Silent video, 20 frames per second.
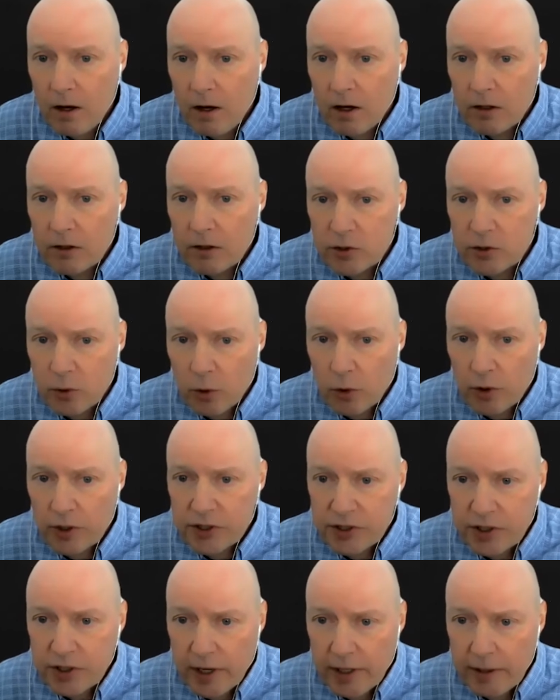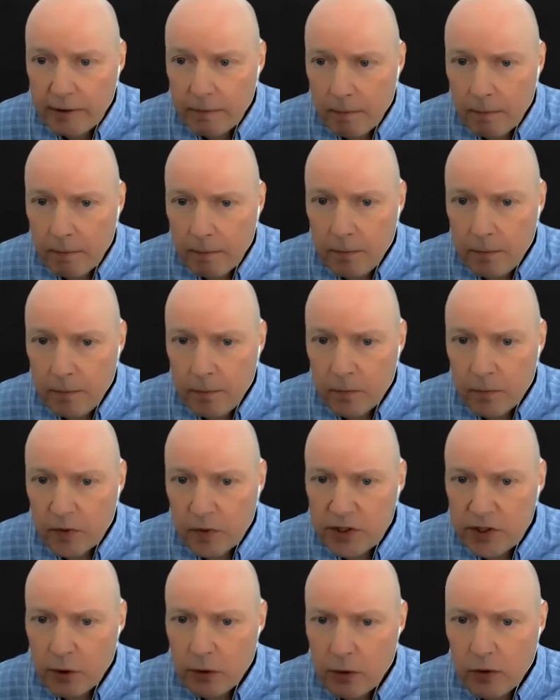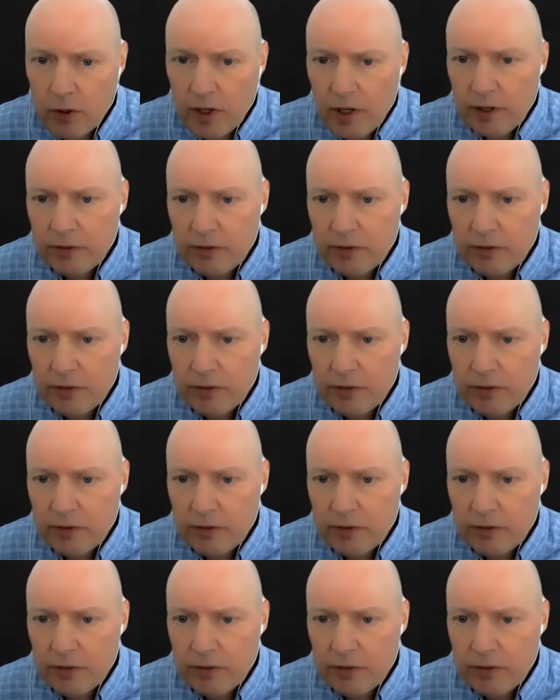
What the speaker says: The storage side. So